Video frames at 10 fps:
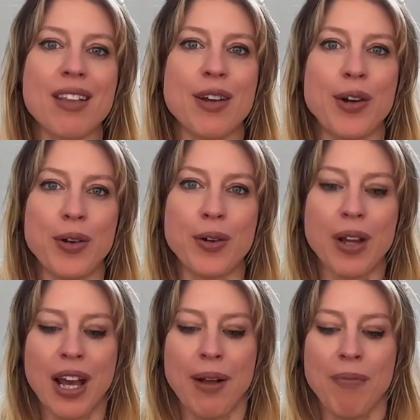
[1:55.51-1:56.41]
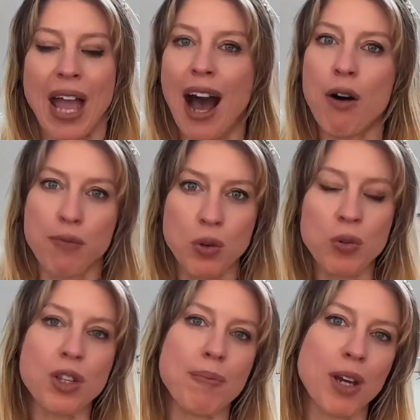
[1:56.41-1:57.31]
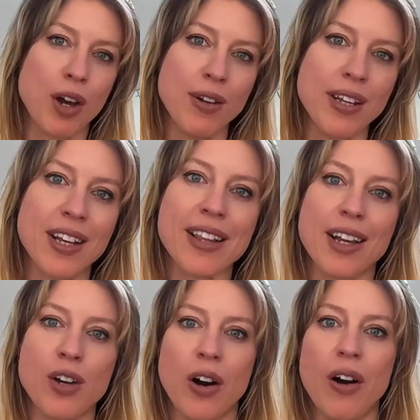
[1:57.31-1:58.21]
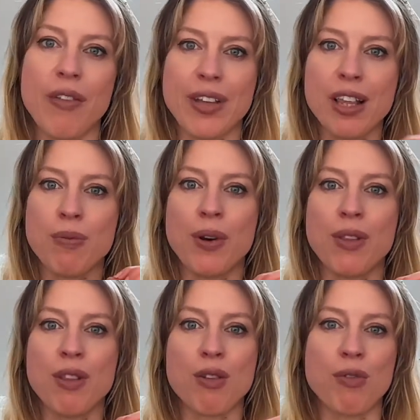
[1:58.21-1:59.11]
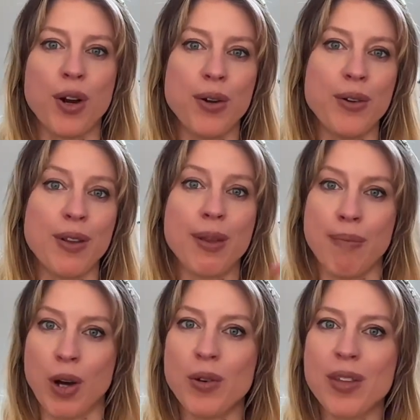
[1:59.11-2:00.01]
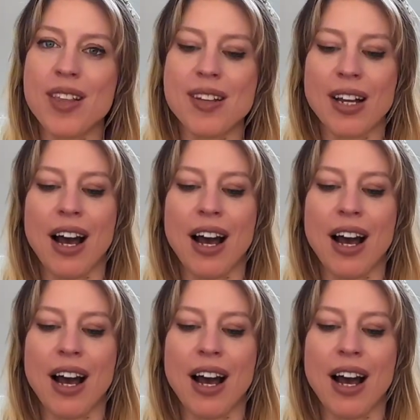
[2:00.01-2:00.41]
So out of all the begonias I got, this one's grown the most.